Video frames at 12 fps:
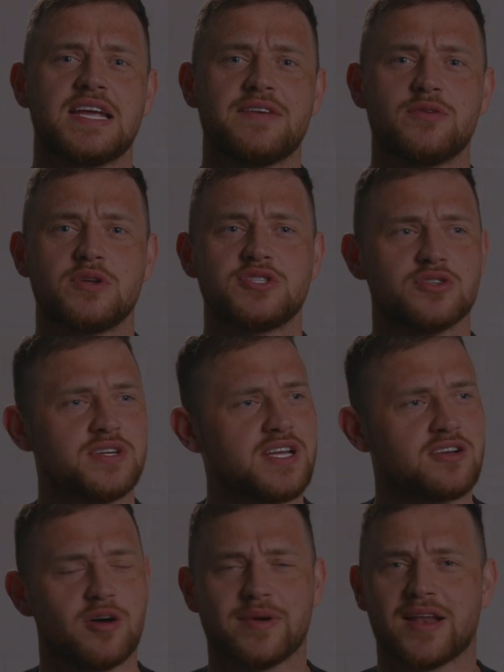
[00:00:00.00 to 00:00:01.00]
If you enjoyed
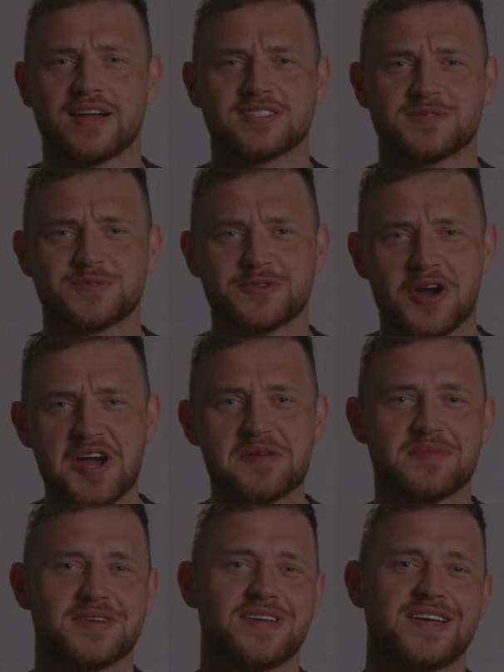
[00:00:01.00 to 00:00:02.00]
it, comment, like,
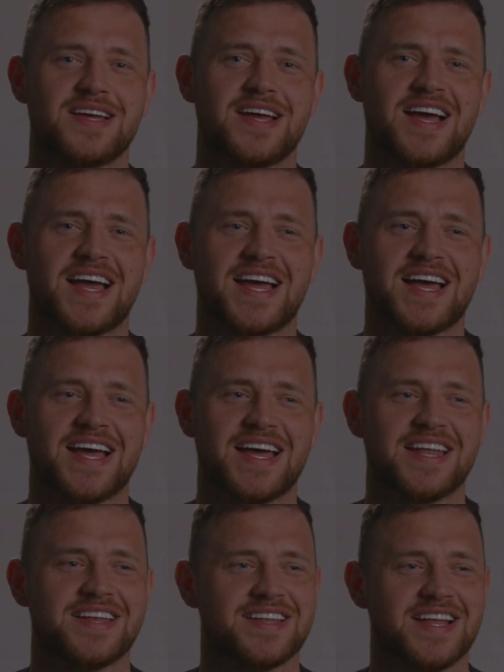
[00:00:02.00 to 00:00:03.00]
subscribe,
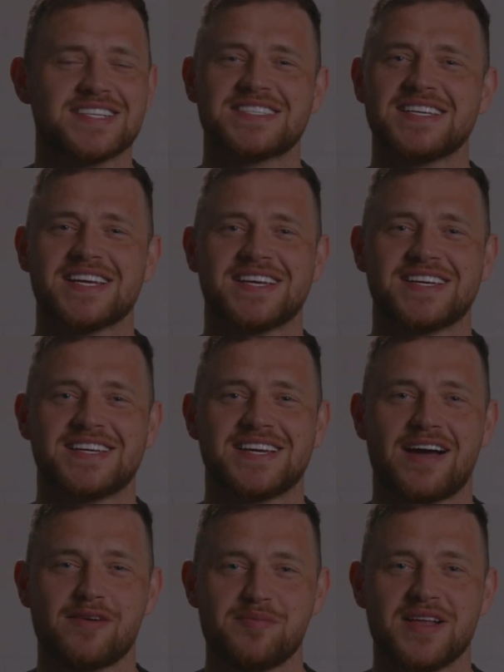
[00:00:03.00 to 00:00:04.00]
and that's it.
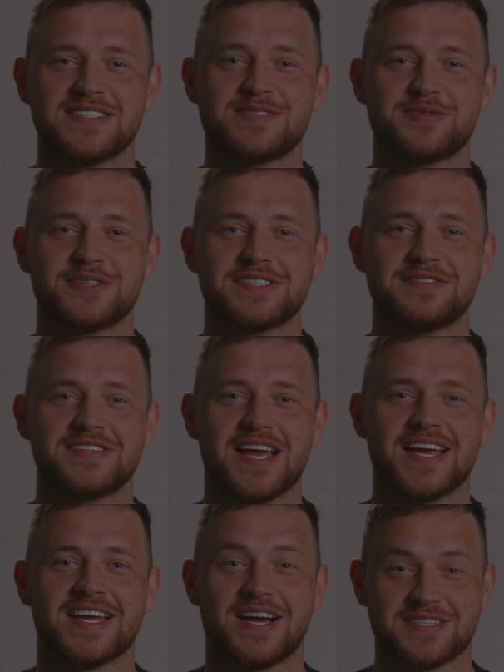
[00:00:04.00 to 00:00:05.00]
Have a blessed and productive
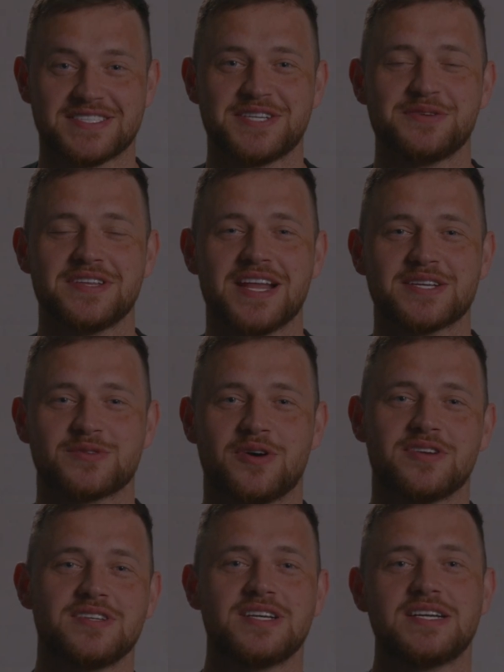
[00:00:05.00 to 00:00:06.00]
day. I'll see you in the next one.